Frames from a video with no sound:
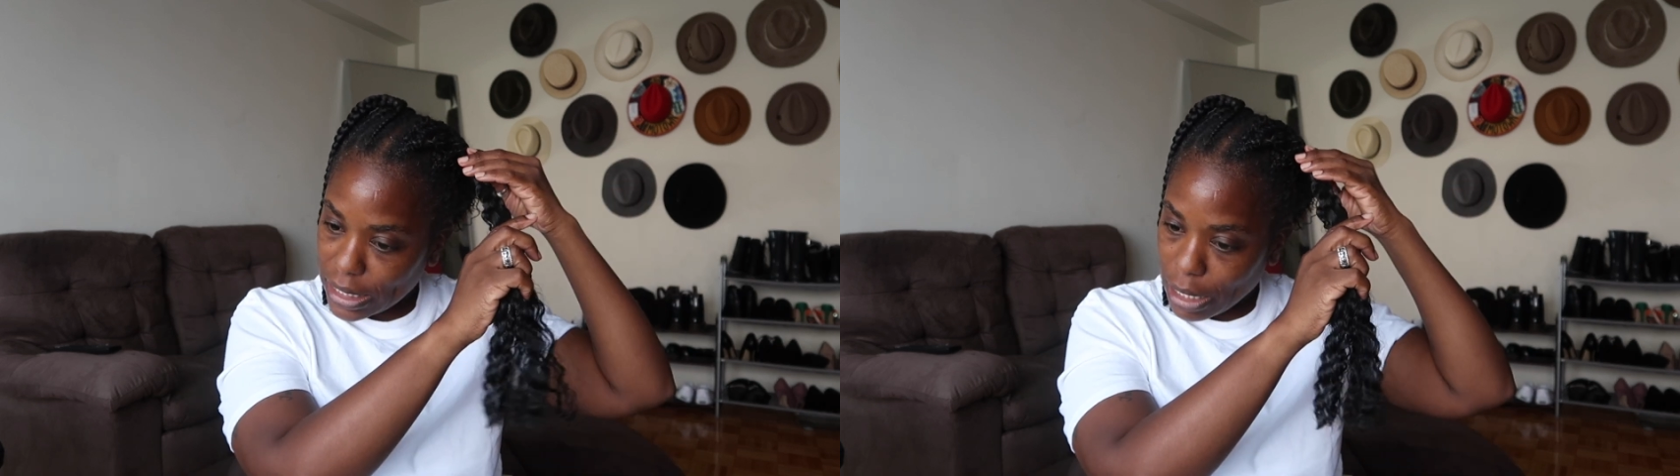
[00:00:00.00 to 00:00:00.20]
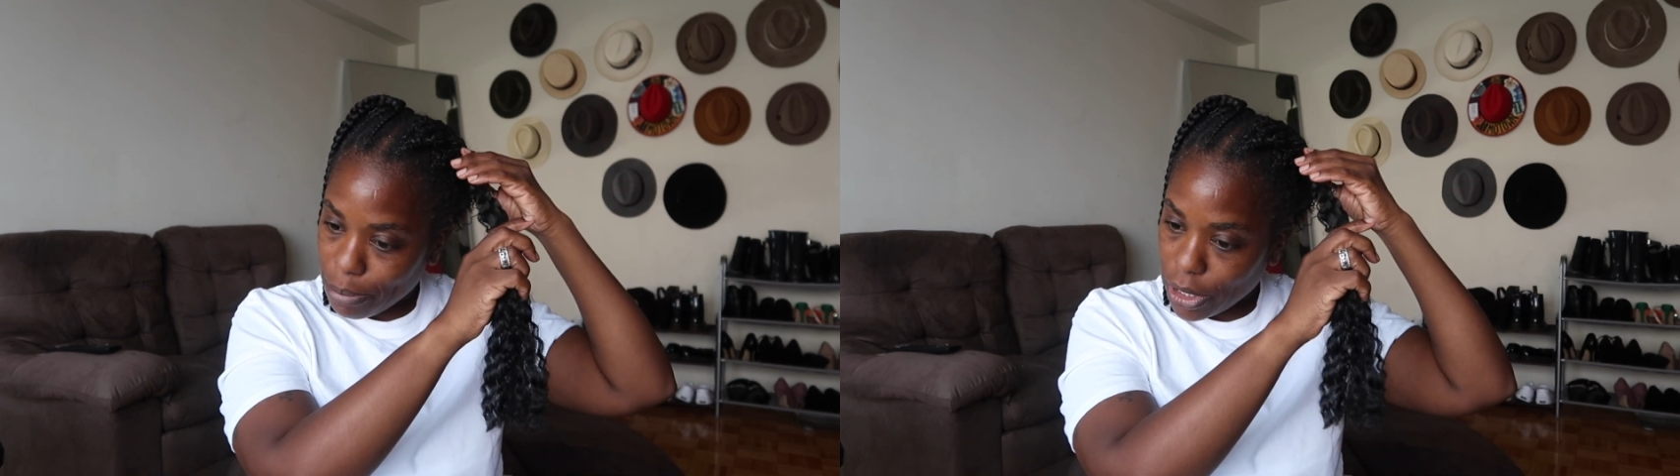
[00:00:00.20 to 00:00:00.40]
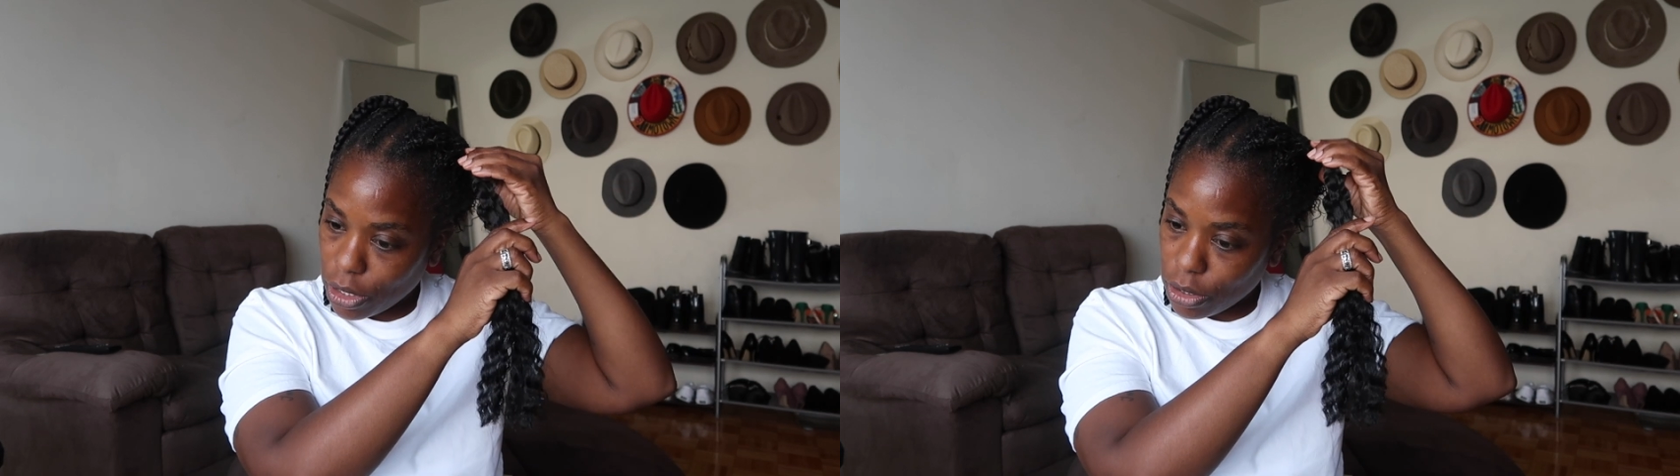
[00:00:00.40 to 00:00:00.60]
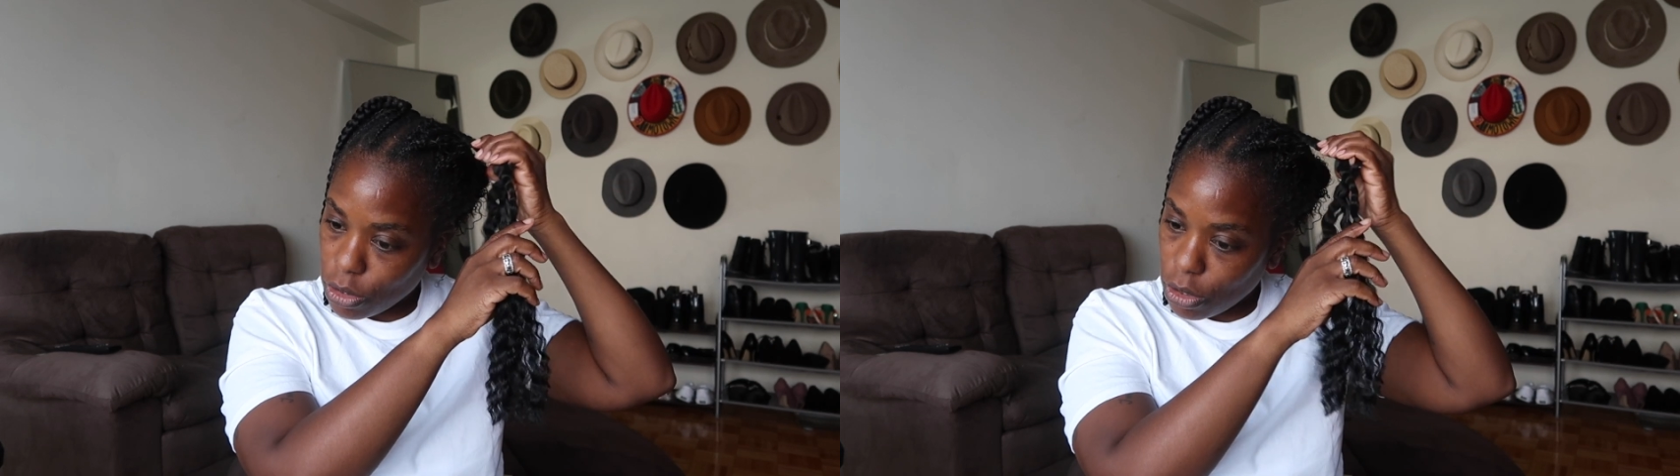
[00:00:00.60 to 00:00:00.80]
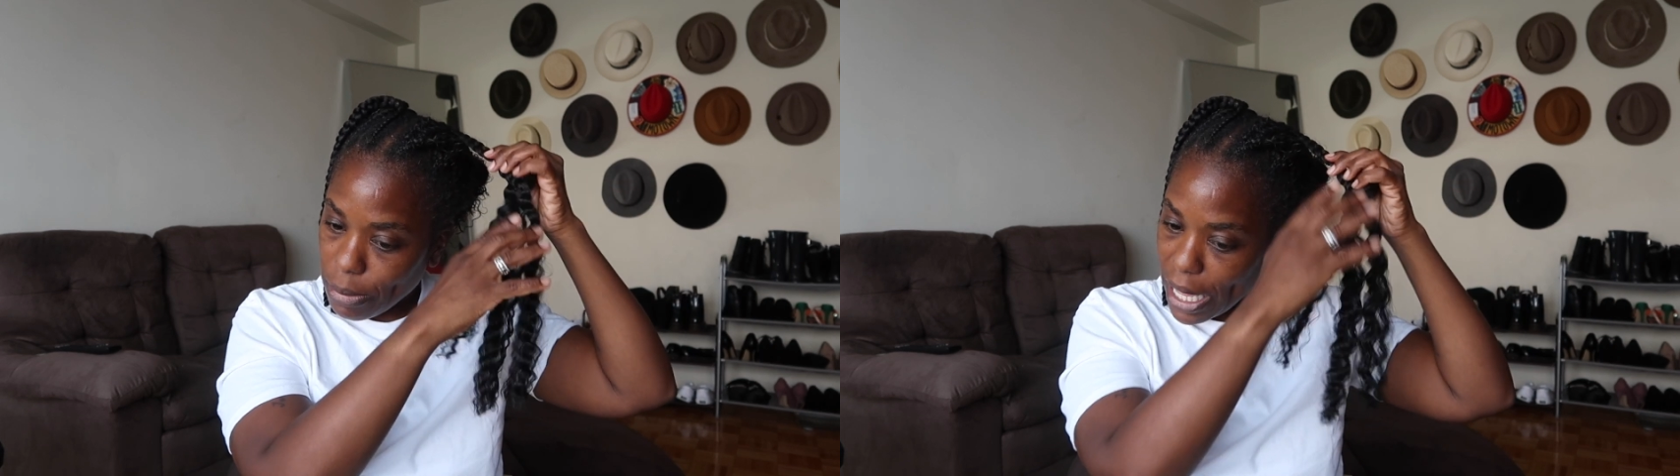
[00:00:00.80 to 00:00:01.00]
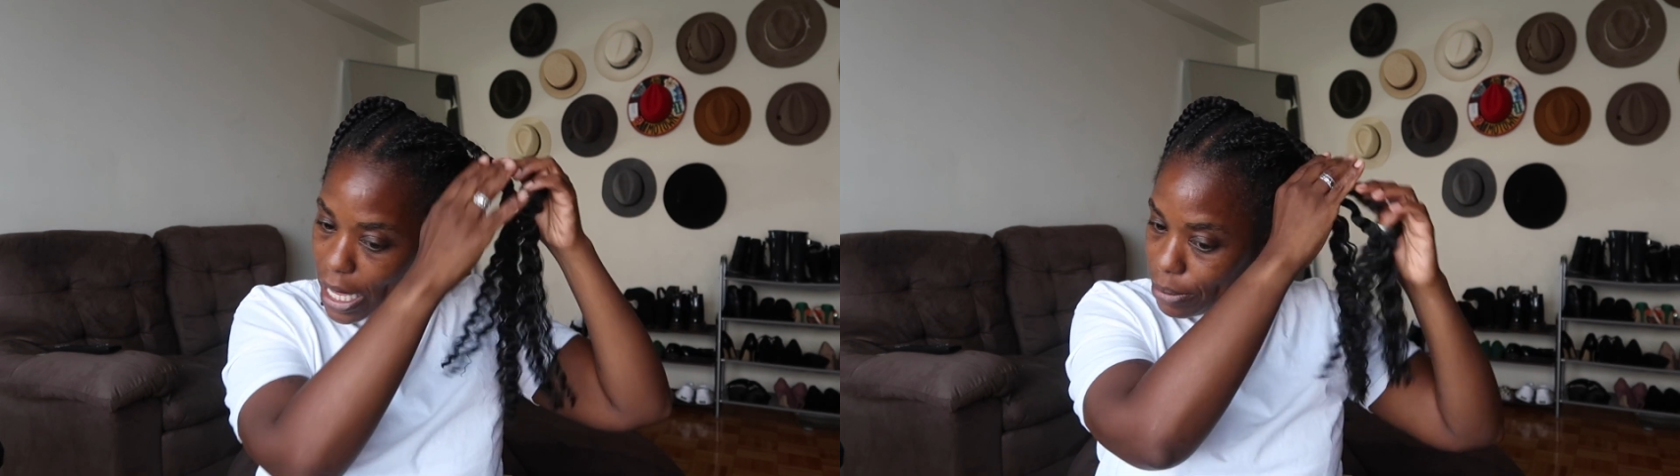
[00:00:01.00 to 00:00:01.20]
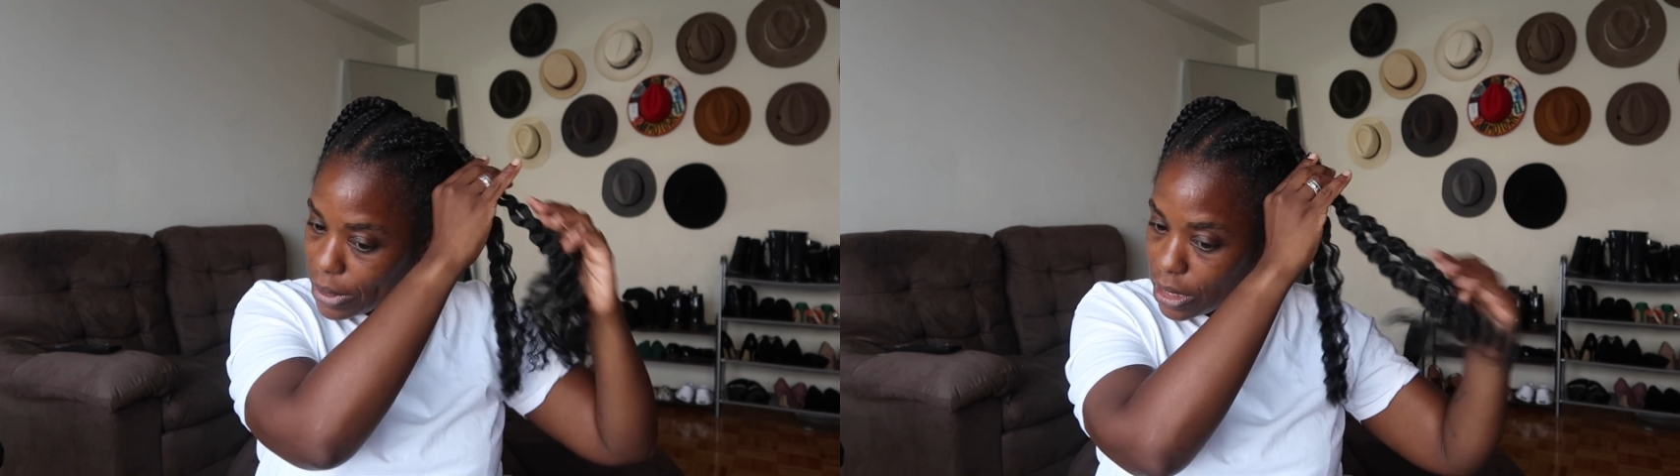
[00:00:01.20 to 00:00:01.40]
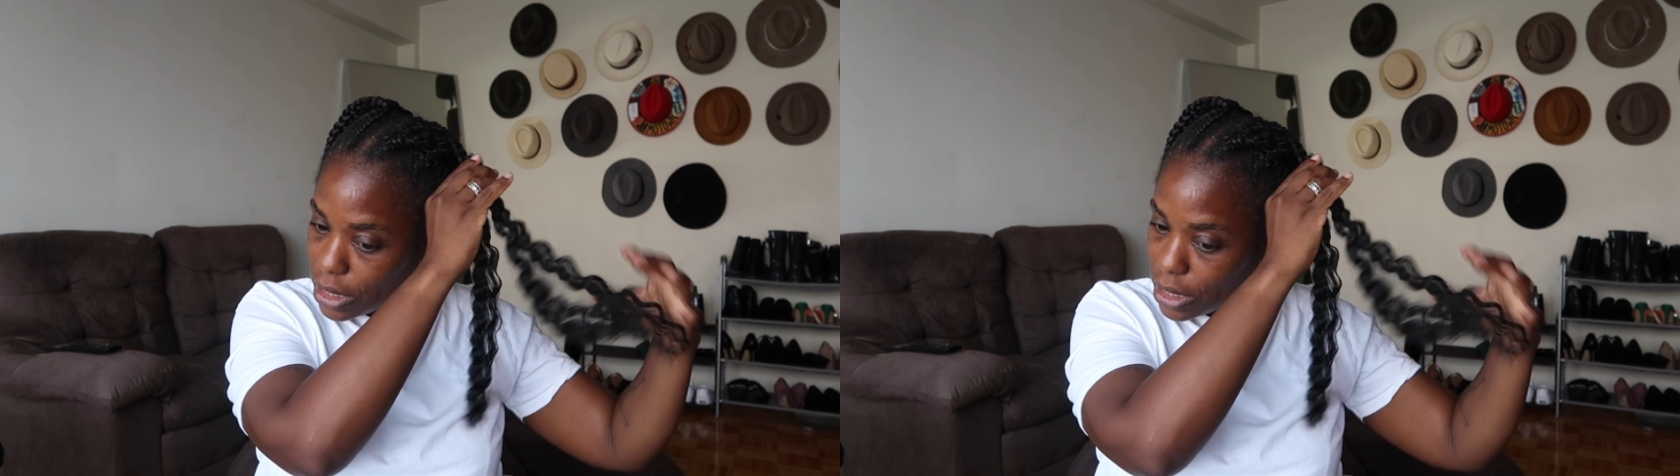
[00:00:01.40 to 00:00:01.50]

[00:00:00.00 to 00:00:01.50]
I put on Google Maps,